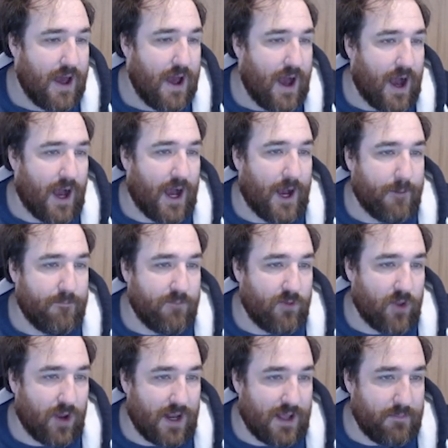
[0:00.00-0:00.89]

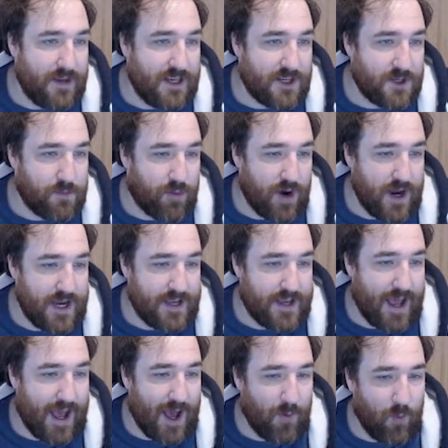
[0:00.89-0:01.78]
So let me just break
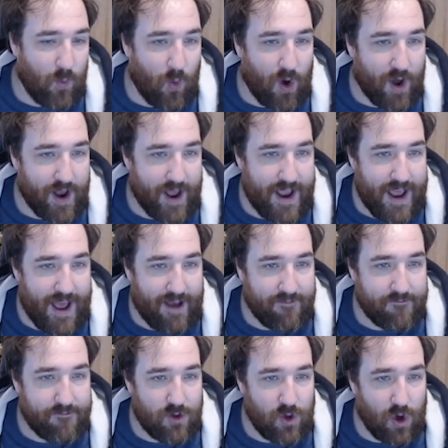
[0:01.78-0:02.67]
down what I
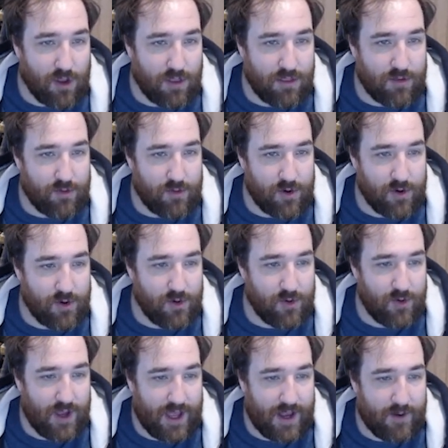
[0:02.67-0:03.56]
have gone
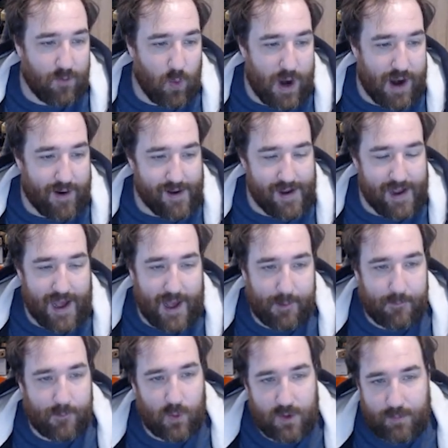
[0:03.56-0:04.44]
through and where I
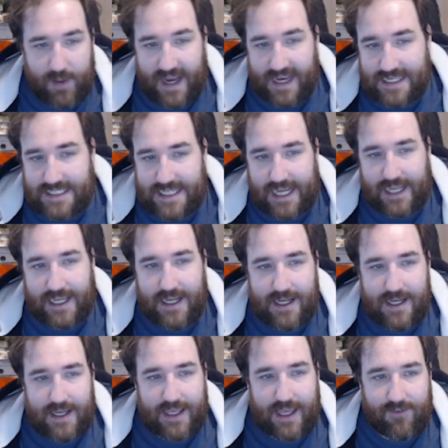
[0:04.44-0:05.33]
am with painting,
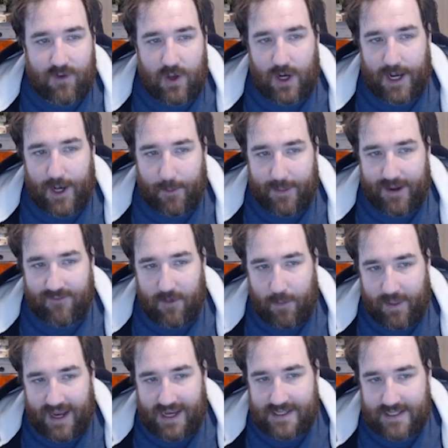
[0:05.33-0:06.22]
give you a little bit of a
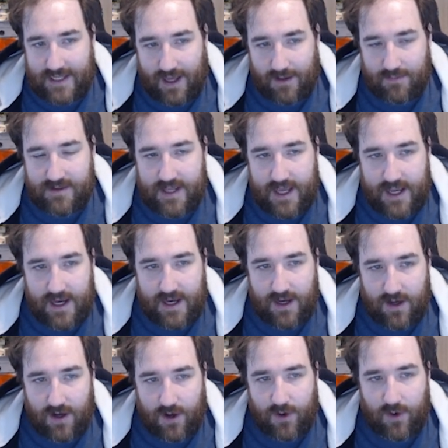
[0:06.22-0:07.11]
painting update.
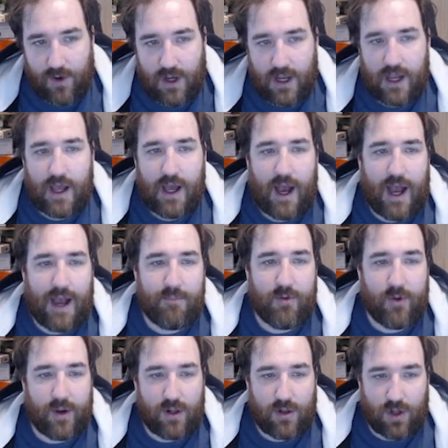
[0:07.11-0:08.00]
You know, I'm
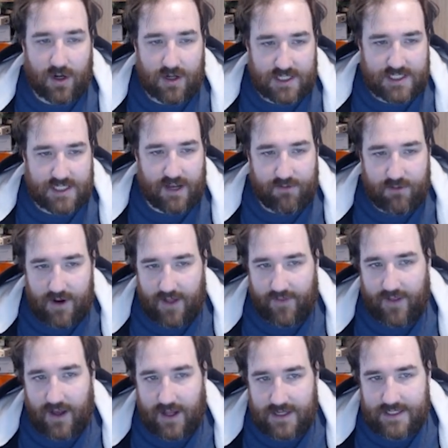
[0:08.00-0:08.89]
doing a lot of stuff
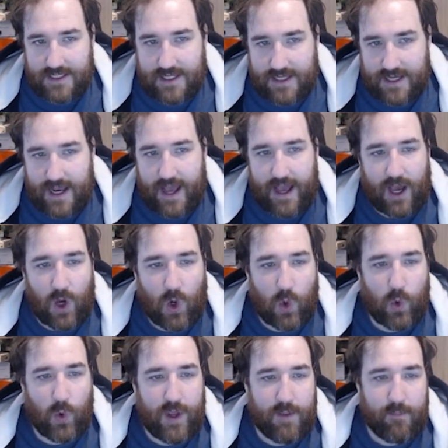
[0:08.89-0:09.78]
around the Hunted
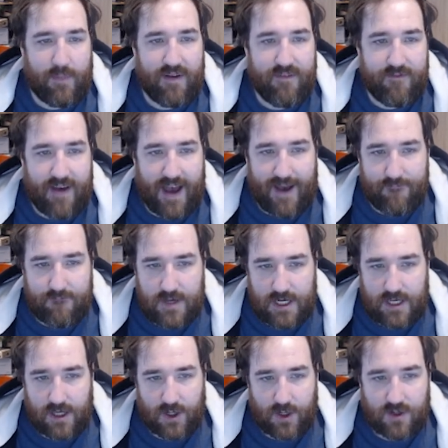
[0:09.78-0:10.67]
now in my fab
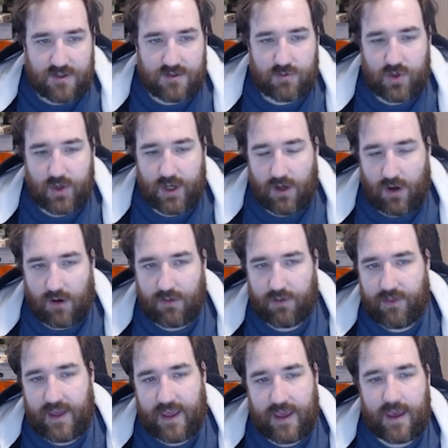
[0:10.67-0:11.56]
videos. I'm doing a lot
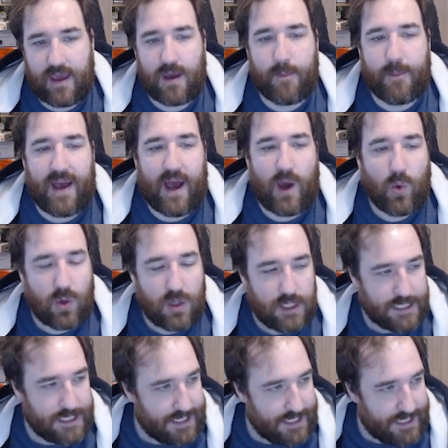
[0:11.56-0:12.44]
of thinking about
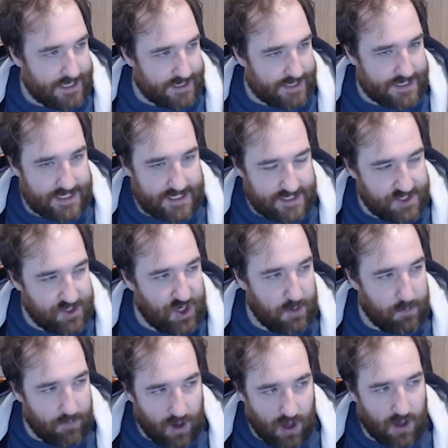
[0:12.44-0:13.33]
the
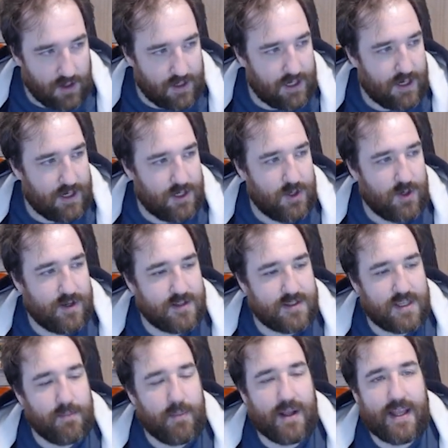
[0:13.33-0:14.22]
TCG market, and you can
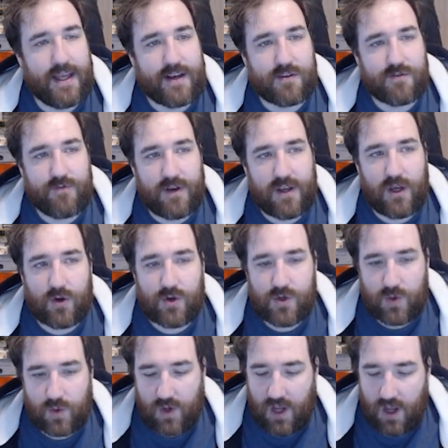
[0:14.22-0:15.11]
see my latest video
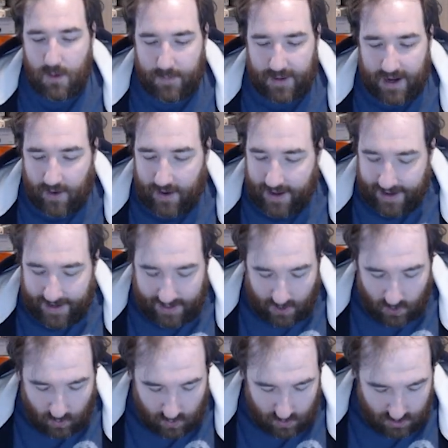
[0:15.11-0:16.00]
talking about
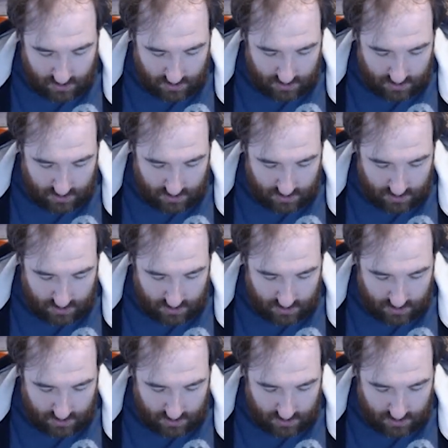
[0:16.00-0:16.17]
how,